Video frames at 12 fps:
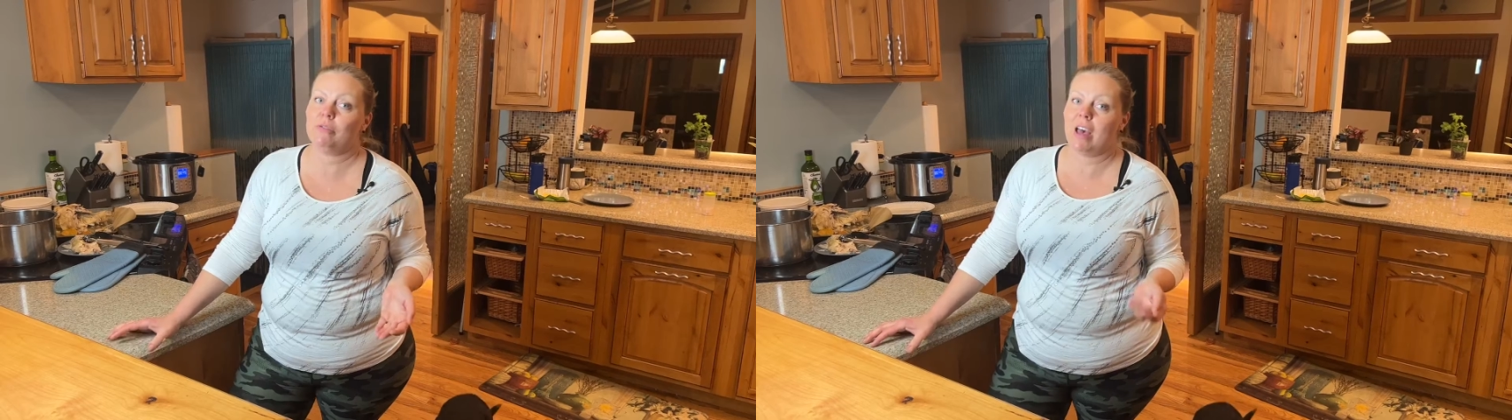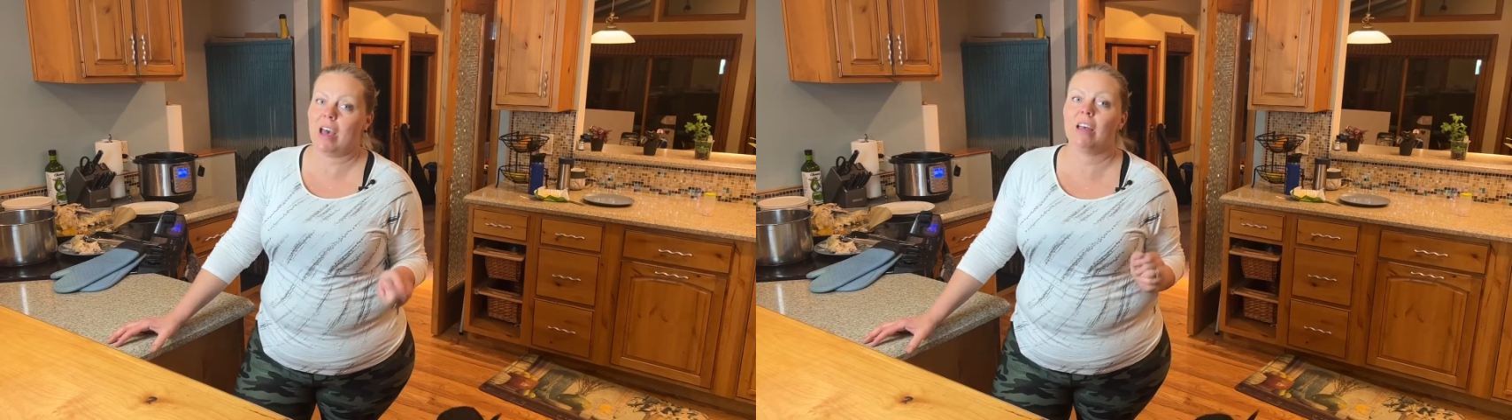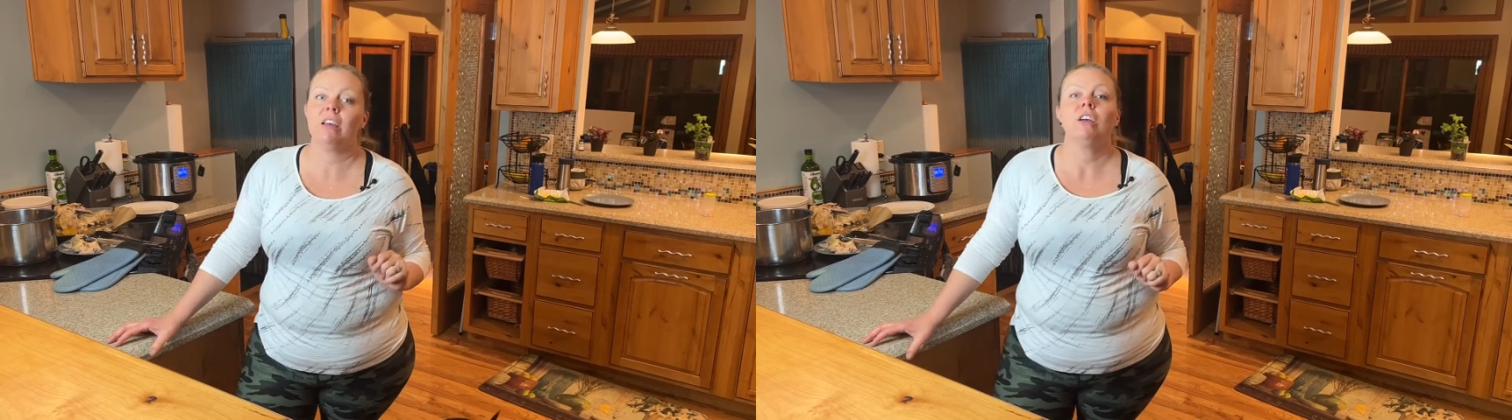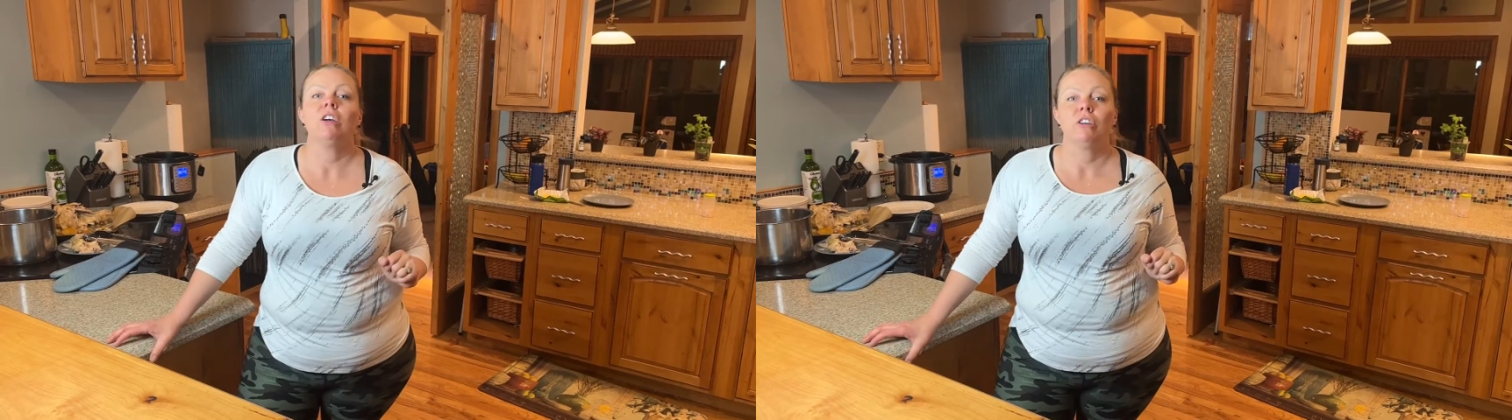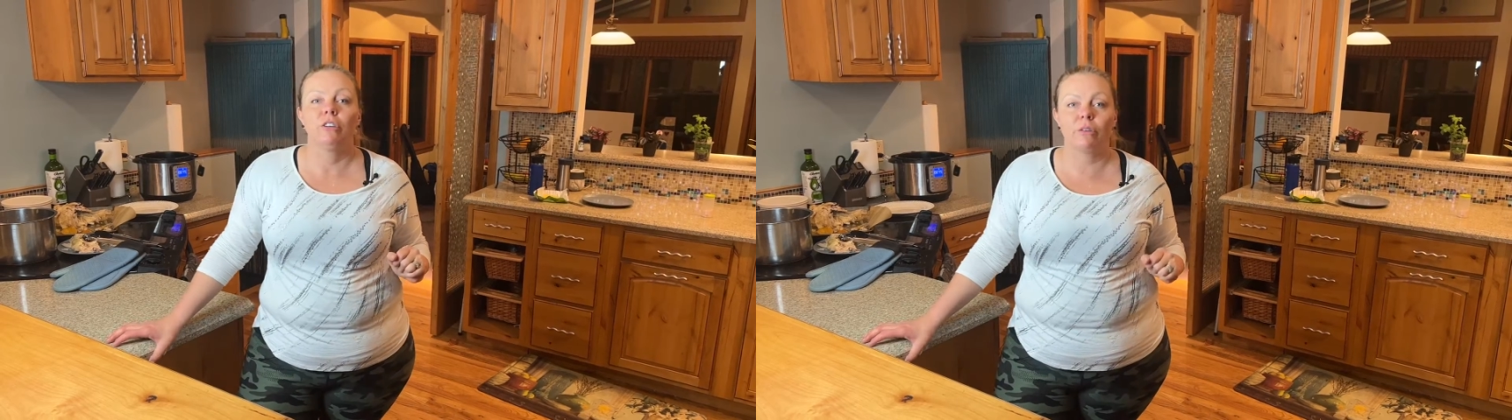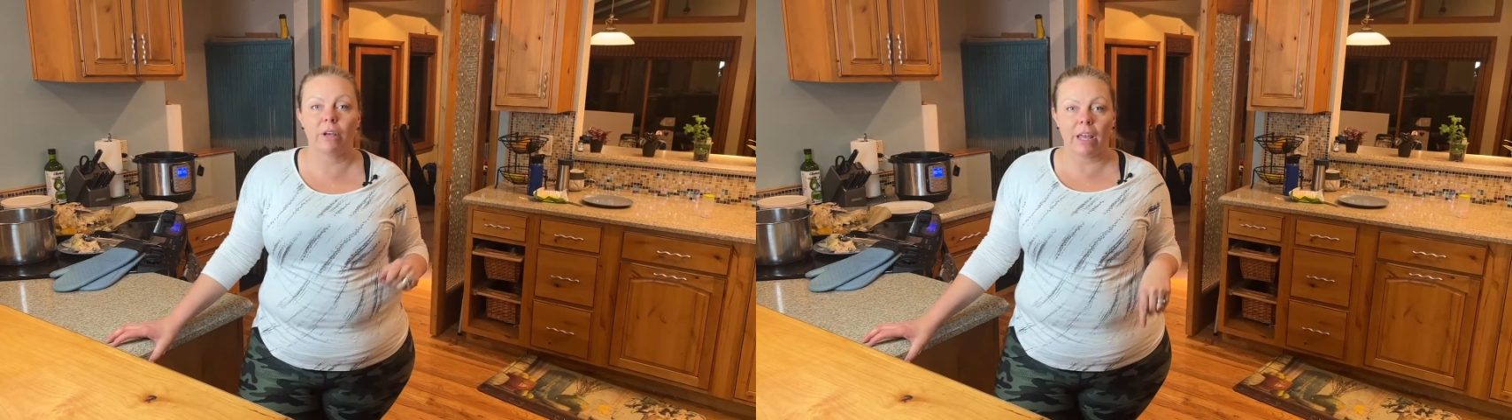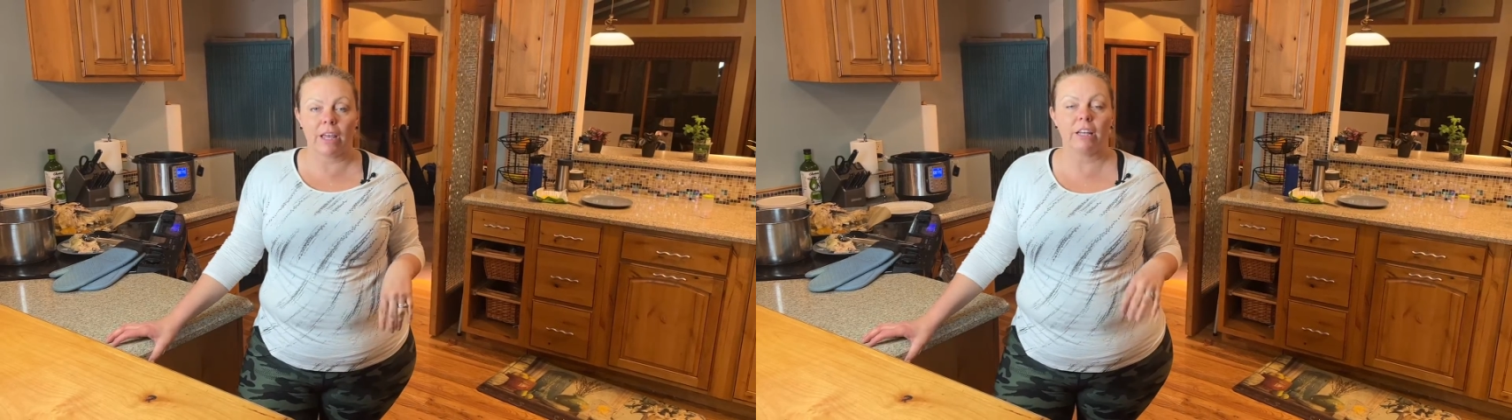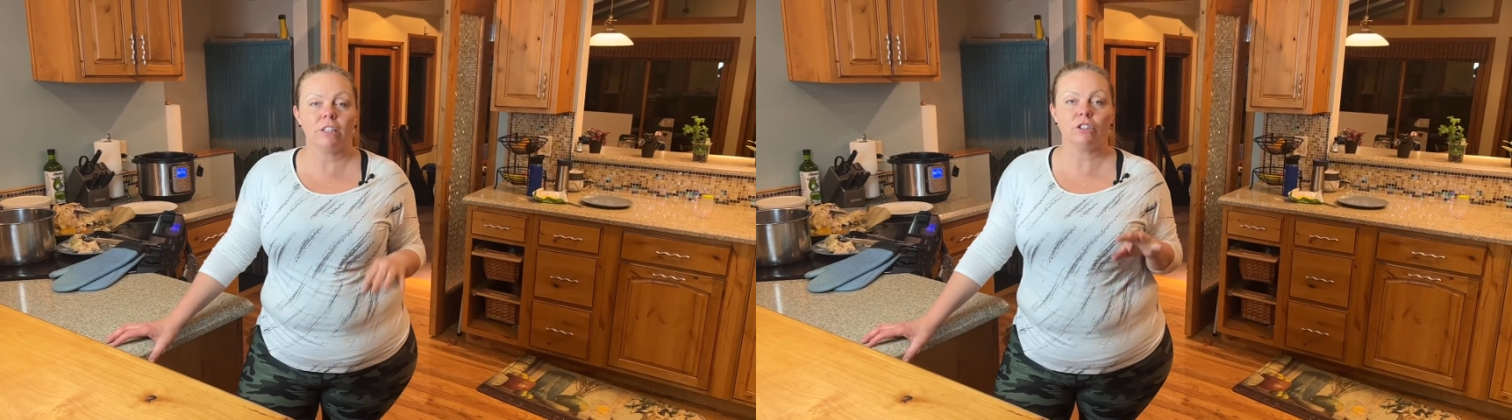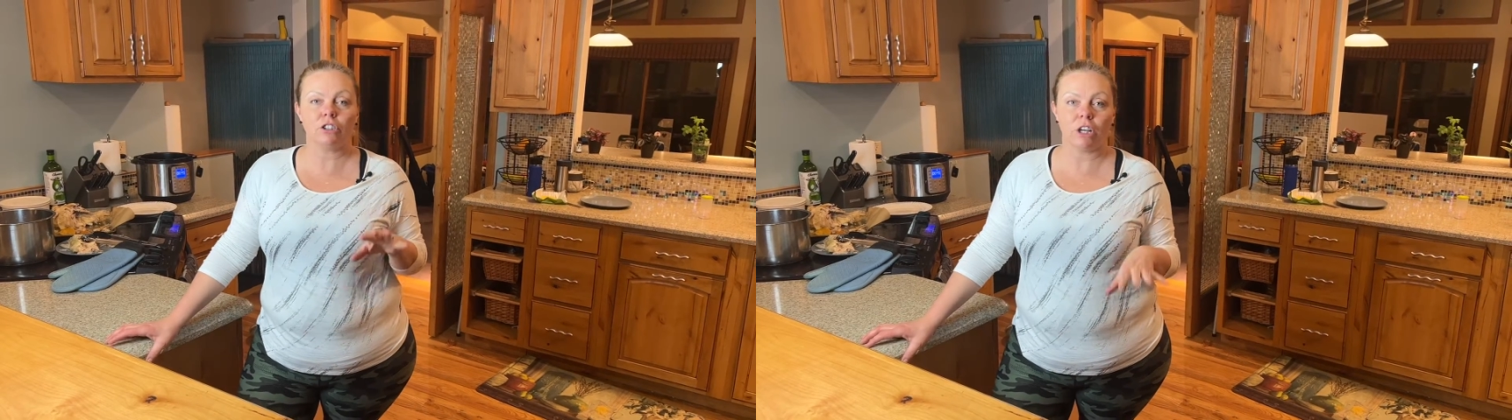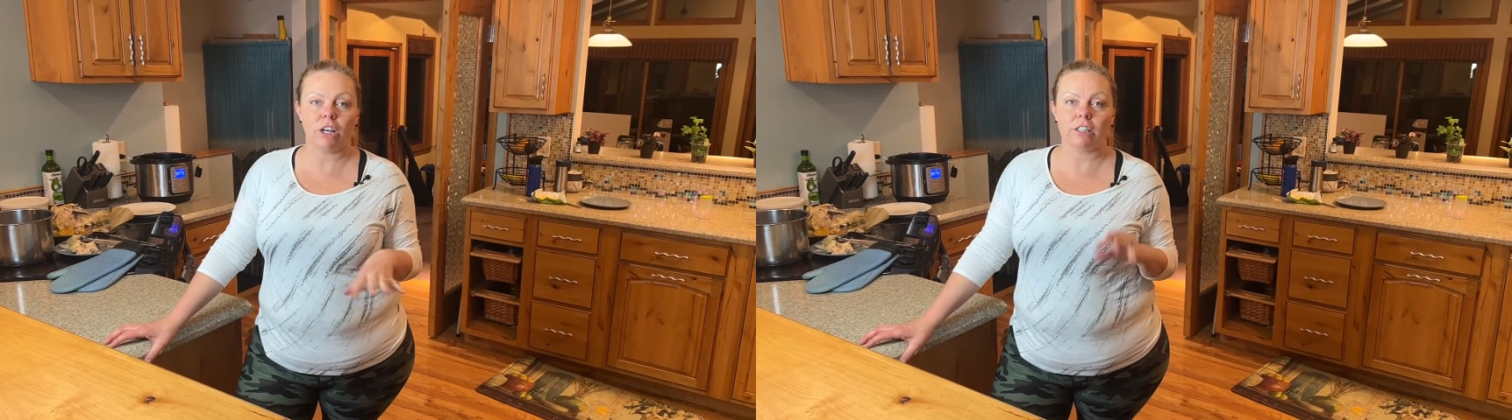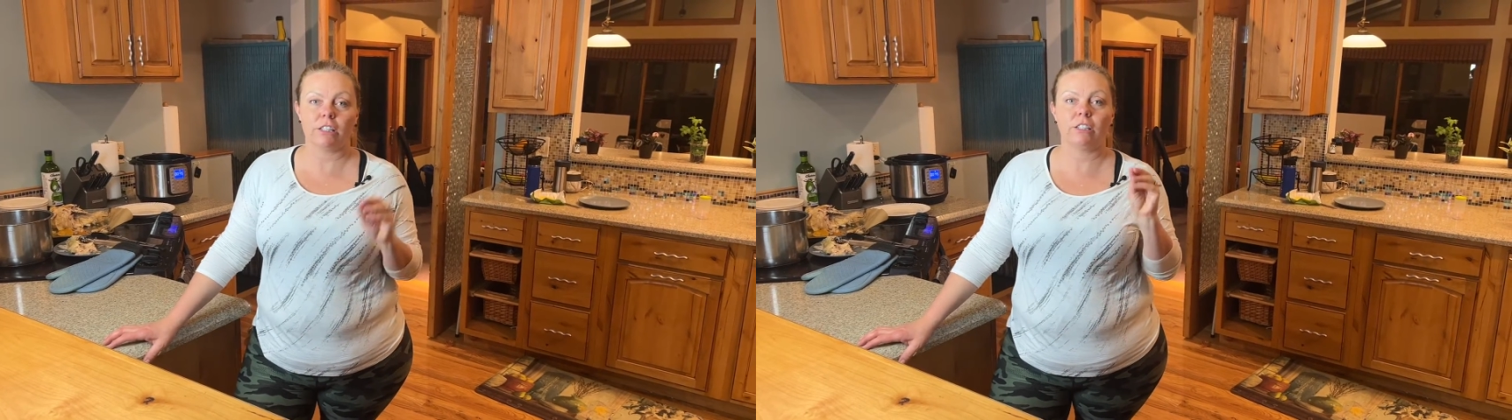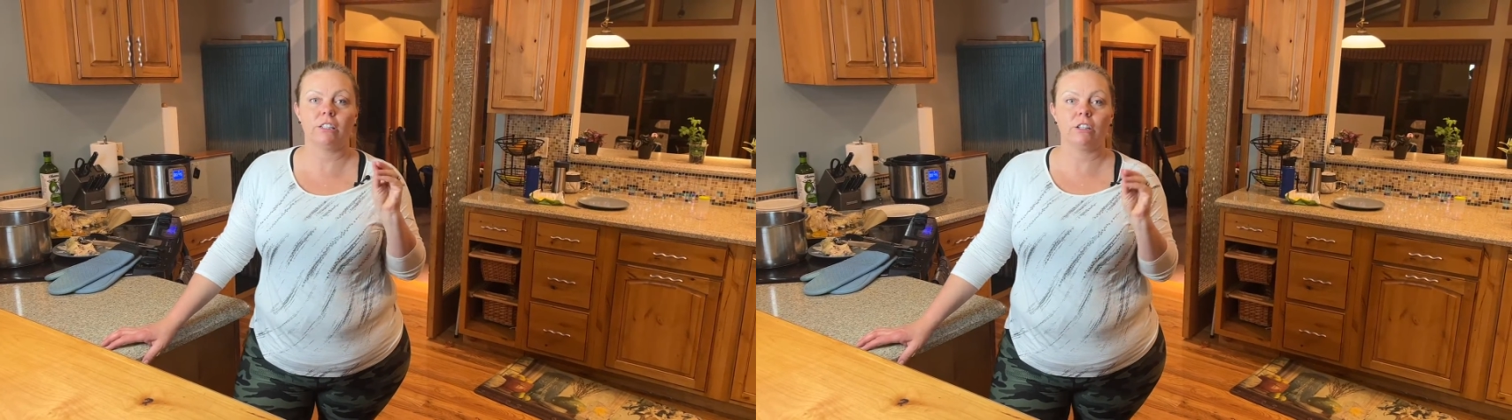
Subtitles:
that. You can just